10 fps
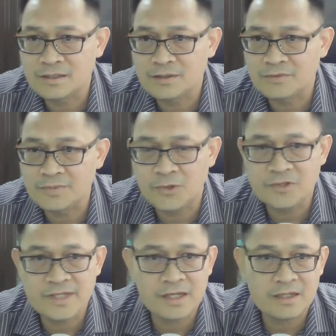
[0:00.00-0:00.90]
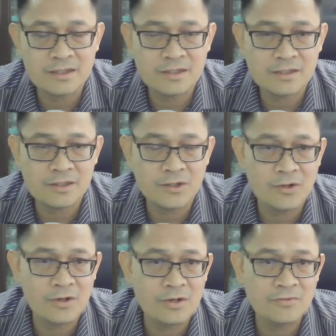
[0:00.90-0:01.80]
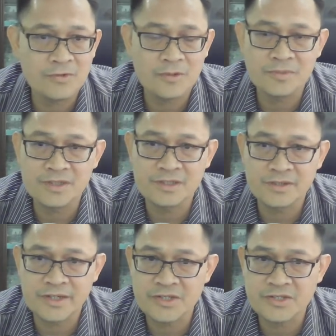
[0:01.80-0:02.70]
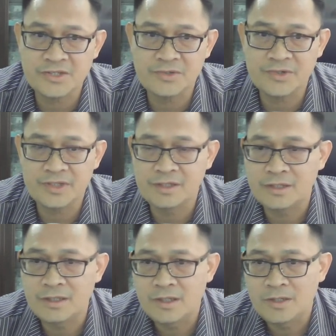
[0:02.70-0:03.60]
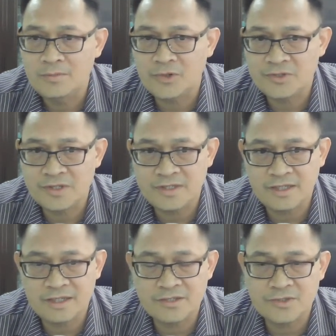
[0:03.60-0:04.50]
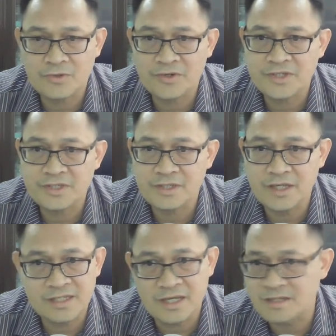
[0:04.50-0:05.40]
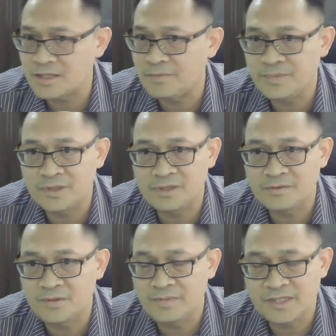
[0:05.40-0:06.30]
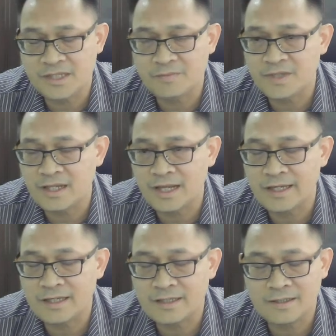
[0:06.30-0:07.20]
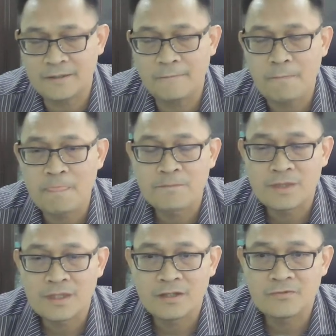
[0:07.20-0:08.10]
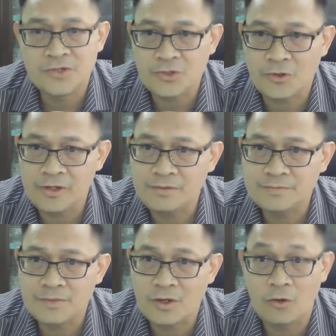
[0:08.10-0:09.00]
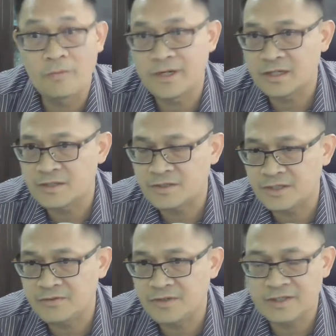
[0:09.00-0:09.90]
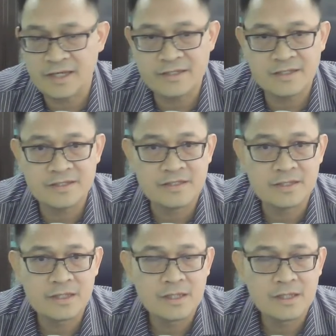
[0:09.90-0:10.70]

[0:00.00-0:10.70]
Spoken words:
we protect the core from degradation during processing and storage. Easy example will be something like fish oil or omega-3 fatty acids.